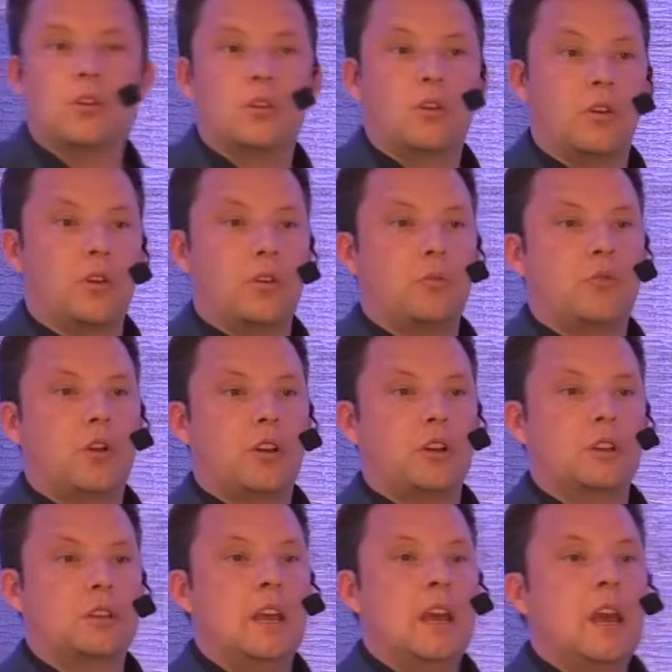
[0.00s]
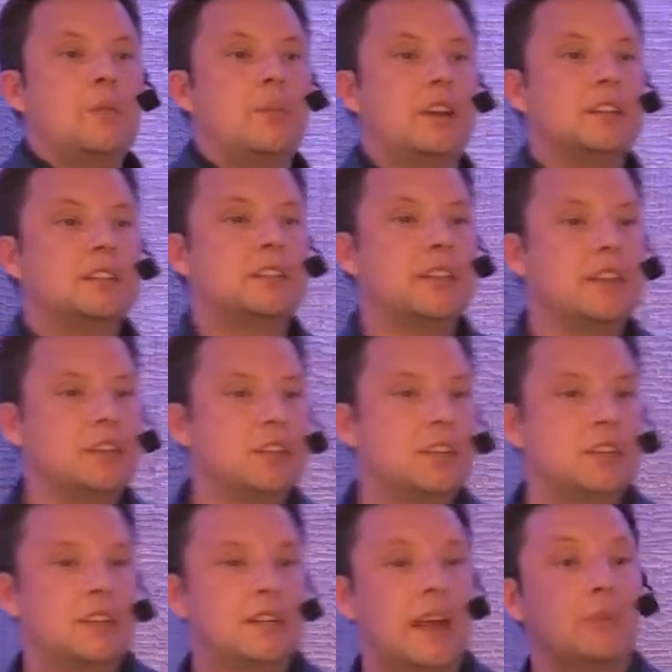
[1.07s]
her products. But instead she
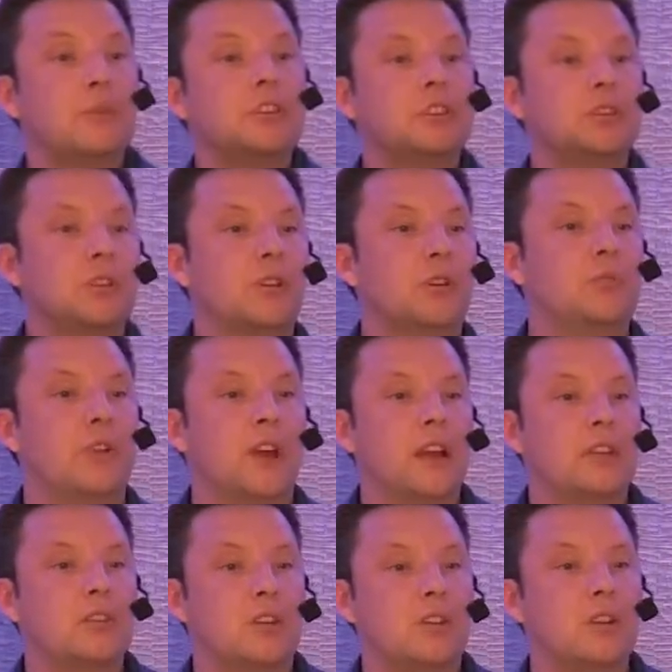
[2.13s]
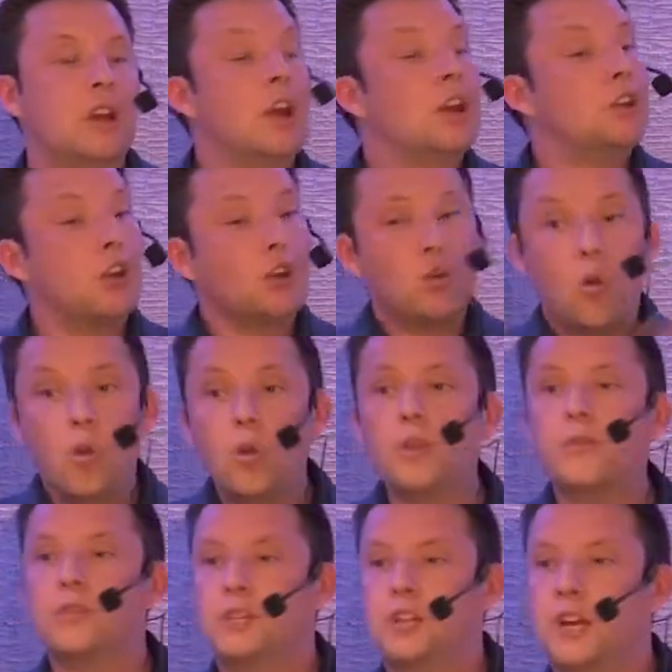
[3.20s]
did damage to her brand on not all
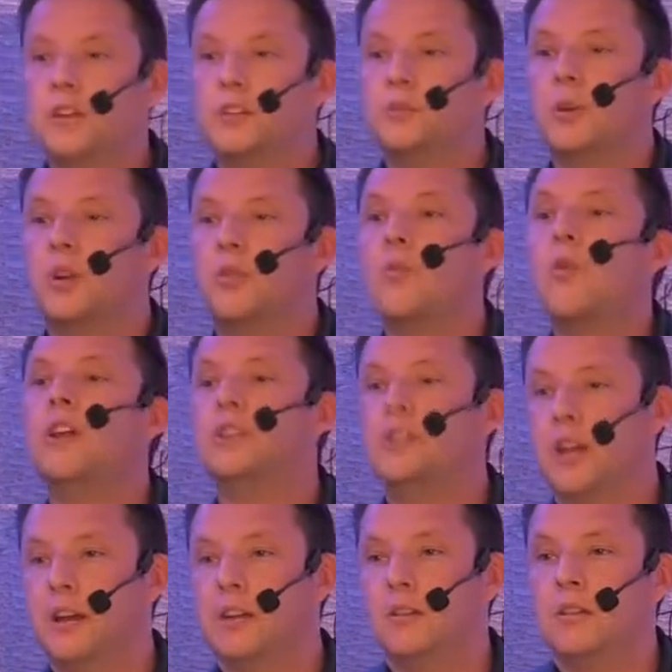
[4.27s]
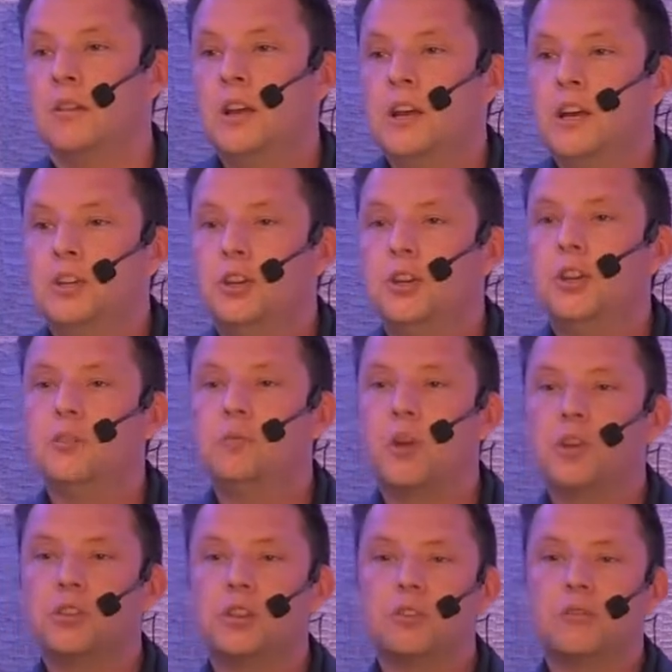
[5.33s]
of her channels, but on one channel. She could have
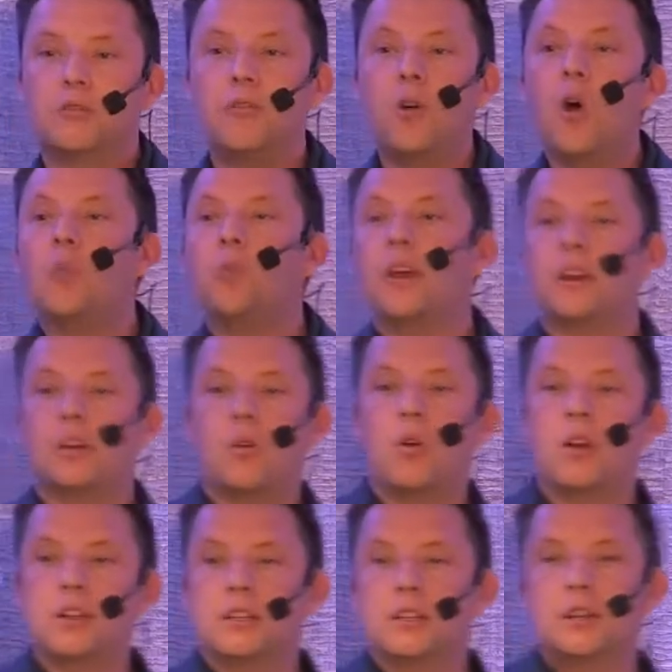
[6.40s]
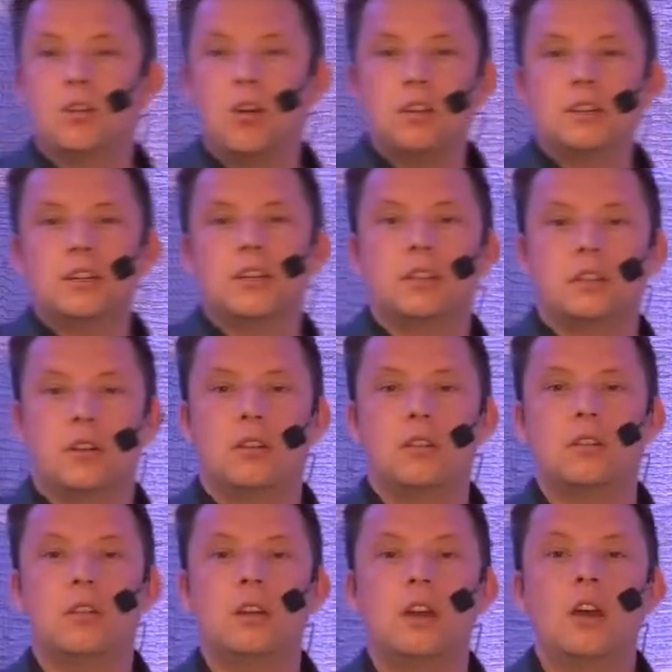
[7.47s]
posted far better quality content
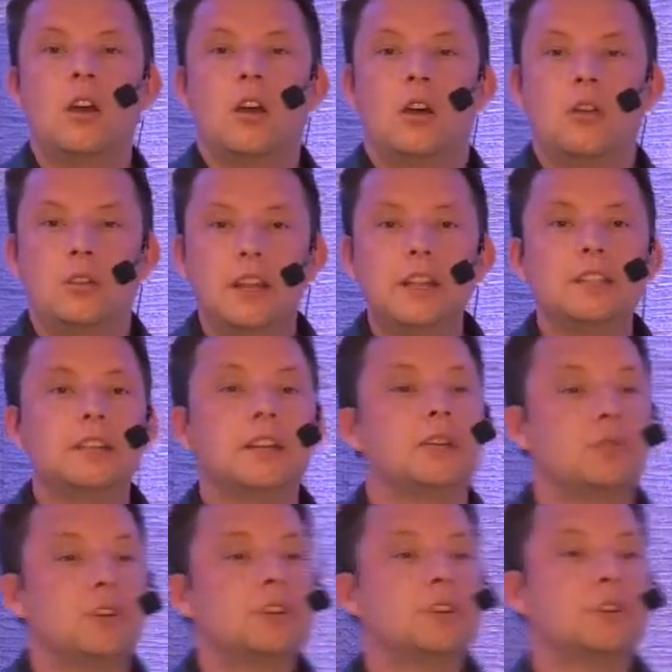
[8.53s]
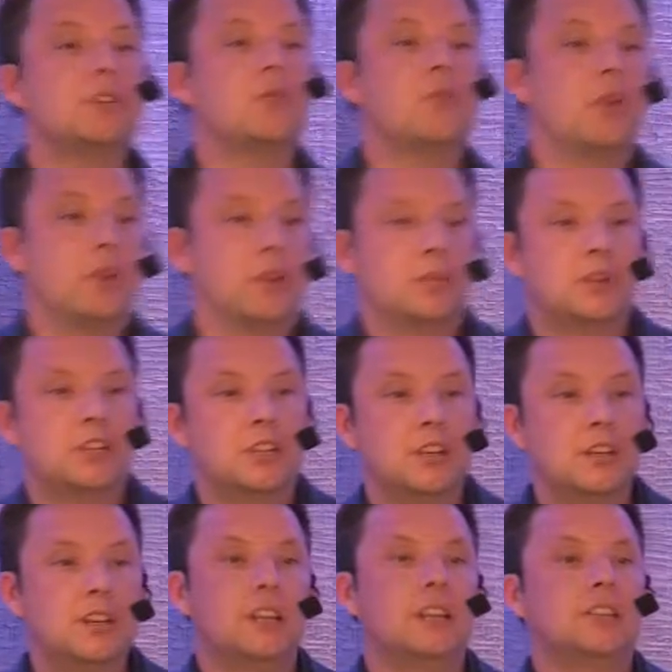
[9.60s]
on LinkedIn and it would have still worked, but she
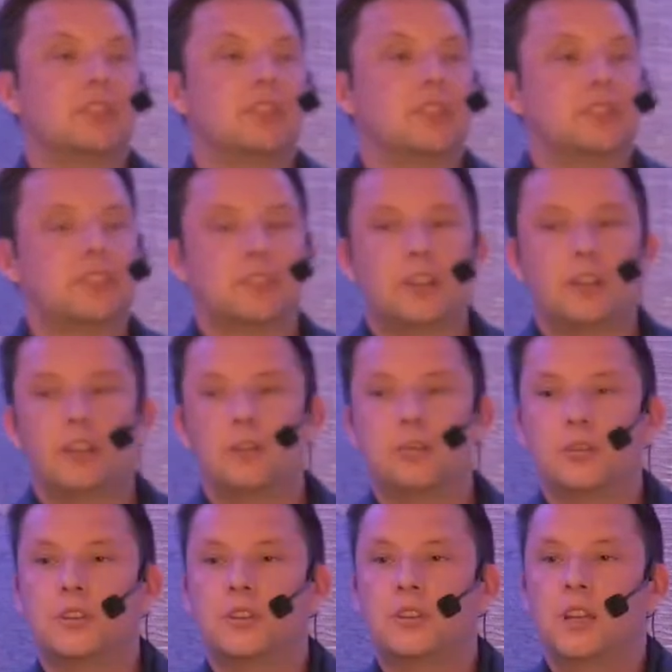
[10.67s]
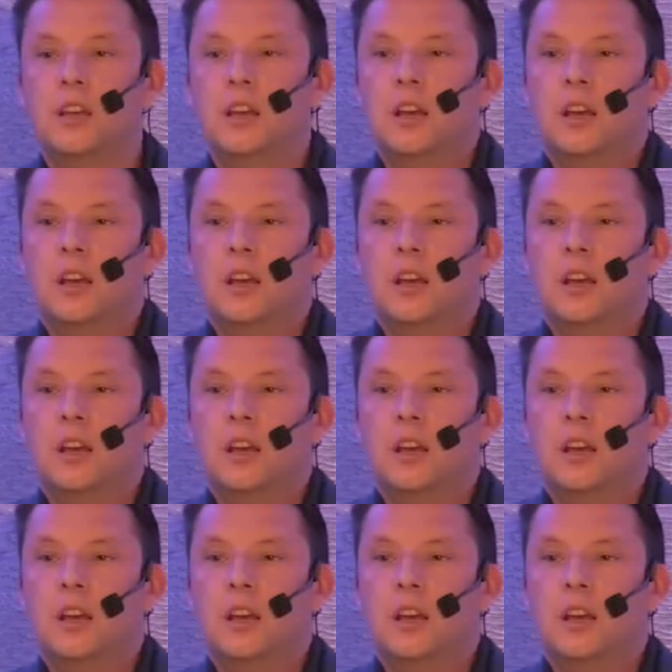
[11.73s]
didn't need to necessarily put